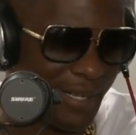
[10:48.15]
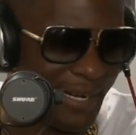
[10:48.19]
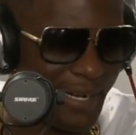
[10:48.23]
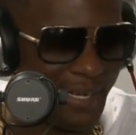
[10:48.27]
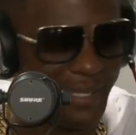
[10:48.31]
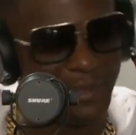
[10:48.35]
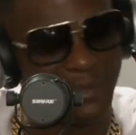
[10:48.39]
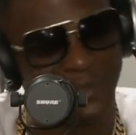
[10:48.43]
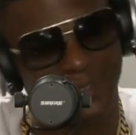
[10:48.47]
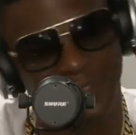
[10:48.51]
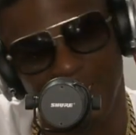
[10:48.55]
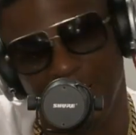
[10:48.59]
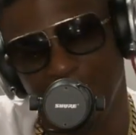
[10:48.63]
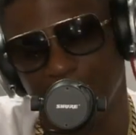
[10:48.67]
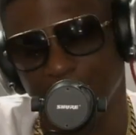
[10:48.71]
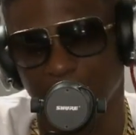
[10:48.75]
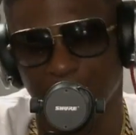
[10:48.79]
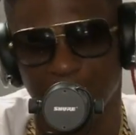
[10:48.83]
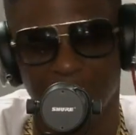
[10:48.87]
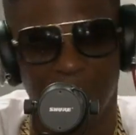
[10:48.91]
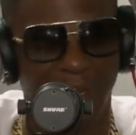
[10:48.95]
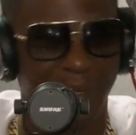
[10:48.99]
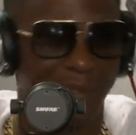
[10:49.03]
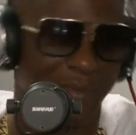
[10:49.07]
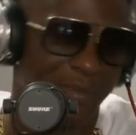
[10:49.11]
I ain't gonna stop
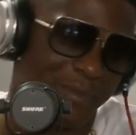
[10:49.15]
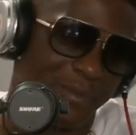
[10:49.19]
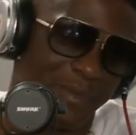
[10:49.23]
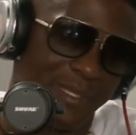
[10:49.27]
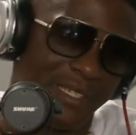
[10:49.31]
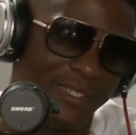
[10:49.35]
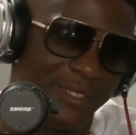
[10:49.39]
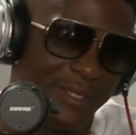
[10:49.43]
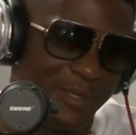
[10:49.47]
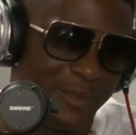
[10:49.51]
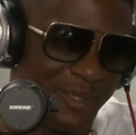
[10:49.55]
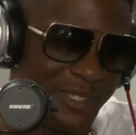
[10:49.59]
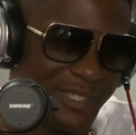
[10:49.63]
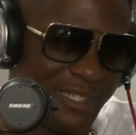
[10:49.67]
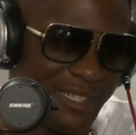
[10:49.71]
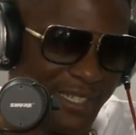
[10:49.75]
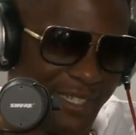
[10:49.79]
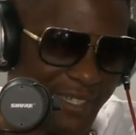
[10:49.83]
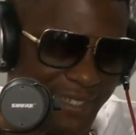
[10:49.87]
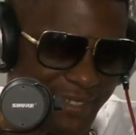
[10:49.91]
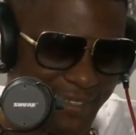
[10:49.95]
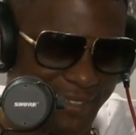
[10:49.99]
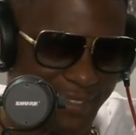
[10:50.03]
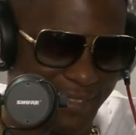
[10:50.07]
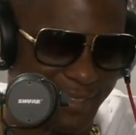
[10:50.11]
nobody from getting no check.
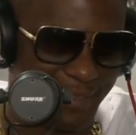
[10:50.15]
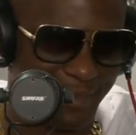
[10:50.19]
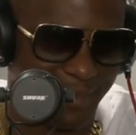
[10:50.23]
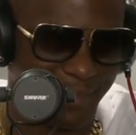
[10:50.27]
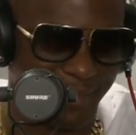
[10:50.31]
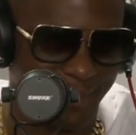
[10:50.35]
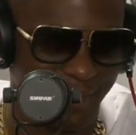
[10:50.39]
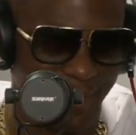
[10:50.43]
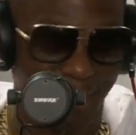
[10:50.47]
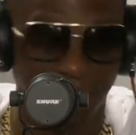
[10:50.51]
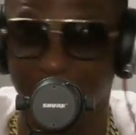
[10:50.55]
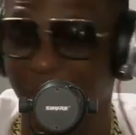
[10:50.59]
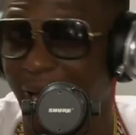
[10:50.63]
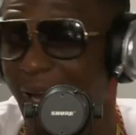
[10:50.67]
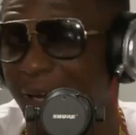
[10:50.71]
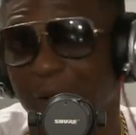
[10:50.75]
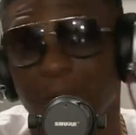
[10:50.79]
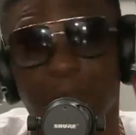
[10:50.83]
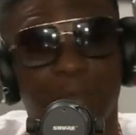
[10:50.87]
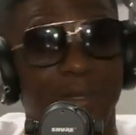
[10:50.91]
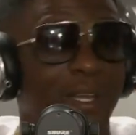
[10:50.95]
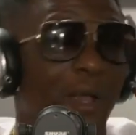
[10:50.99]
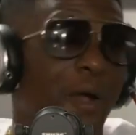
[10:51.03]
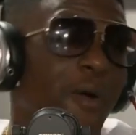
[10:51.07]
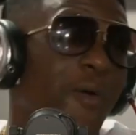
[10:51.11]
You know, I'm not
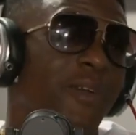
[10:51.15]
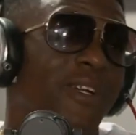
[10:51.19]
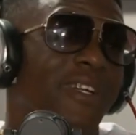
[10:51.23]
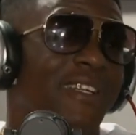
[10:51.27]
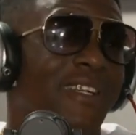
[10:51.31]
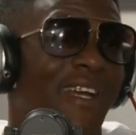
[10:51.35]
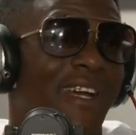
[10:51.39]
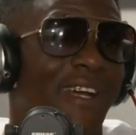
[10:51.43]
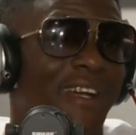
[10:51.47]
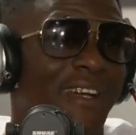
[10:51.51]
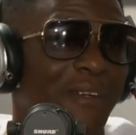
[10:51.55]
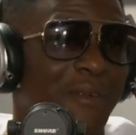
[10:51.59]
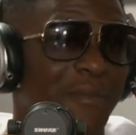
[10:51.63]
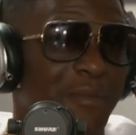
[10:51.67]
gonna be on it now.